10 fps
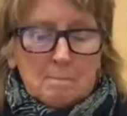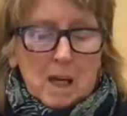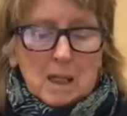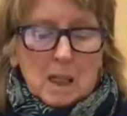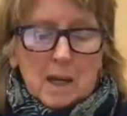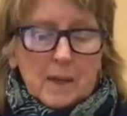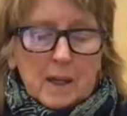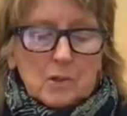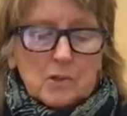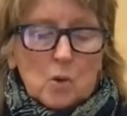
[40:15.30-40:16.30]
again, they
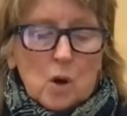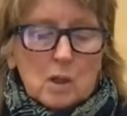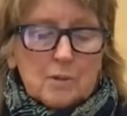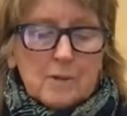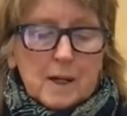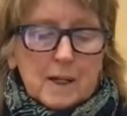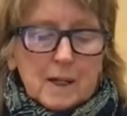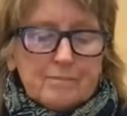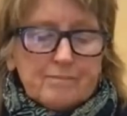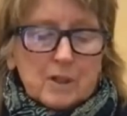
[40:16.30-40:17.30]
couldn't
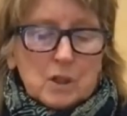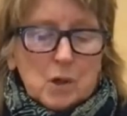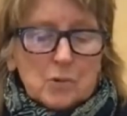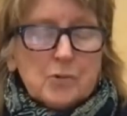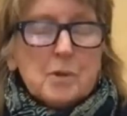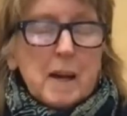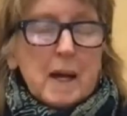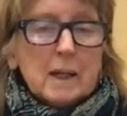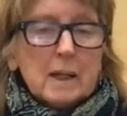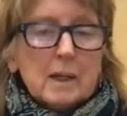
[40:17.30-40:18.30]
qualify, you know, through the
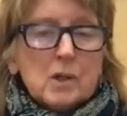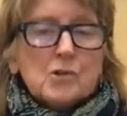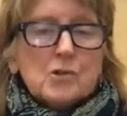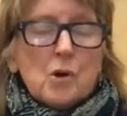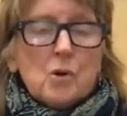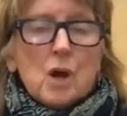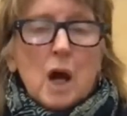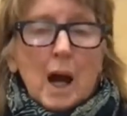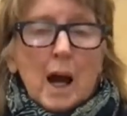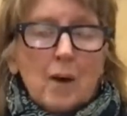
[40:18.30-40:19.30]
bank. So
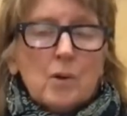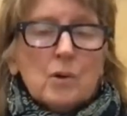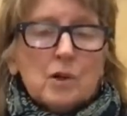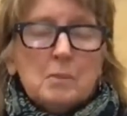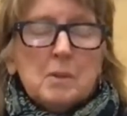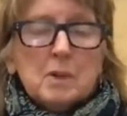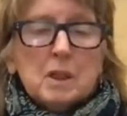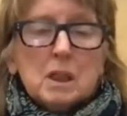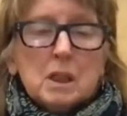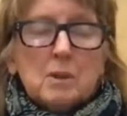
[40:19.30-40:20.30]
our
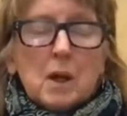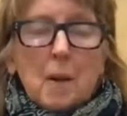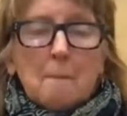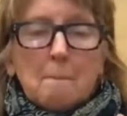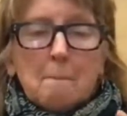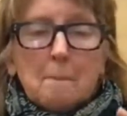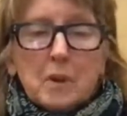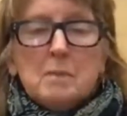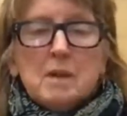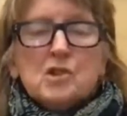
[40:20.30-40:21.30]
community
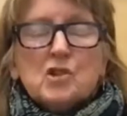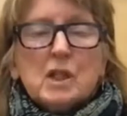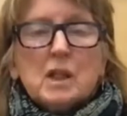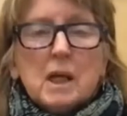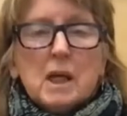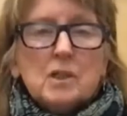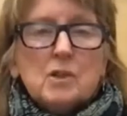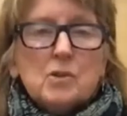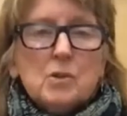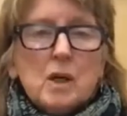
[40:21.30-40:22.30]
pretty much dictated
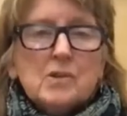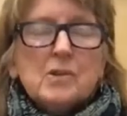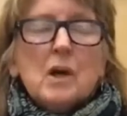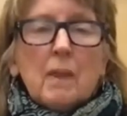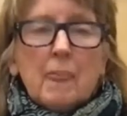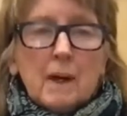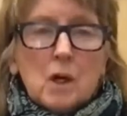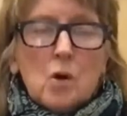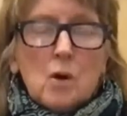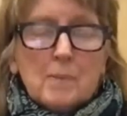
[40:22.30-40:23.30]
to us that
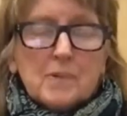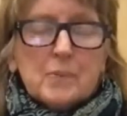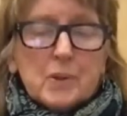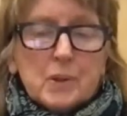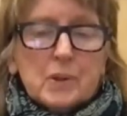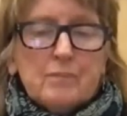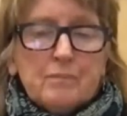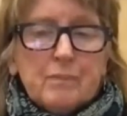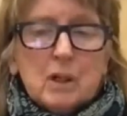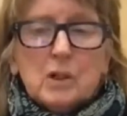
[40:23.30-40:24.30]
co-ops were
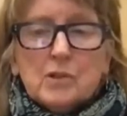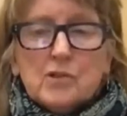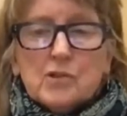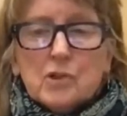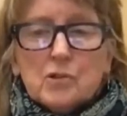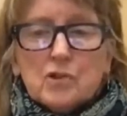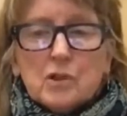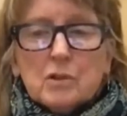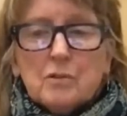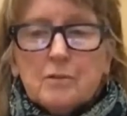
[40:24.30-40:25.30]
a good
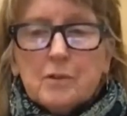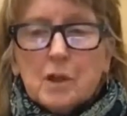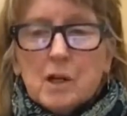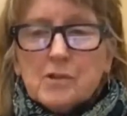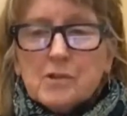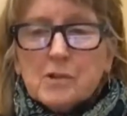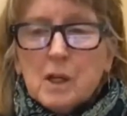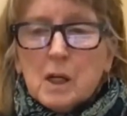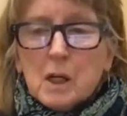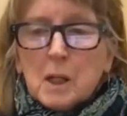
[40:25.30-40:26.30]
solution for us.
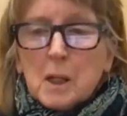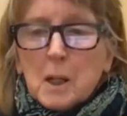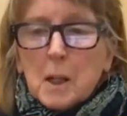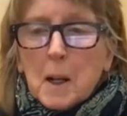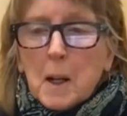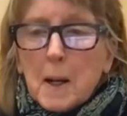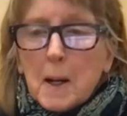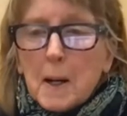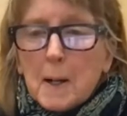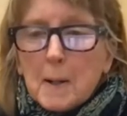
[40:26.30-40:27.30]

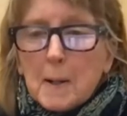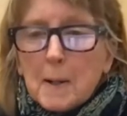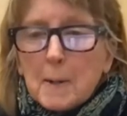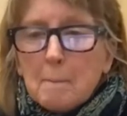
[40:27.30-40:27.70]
Let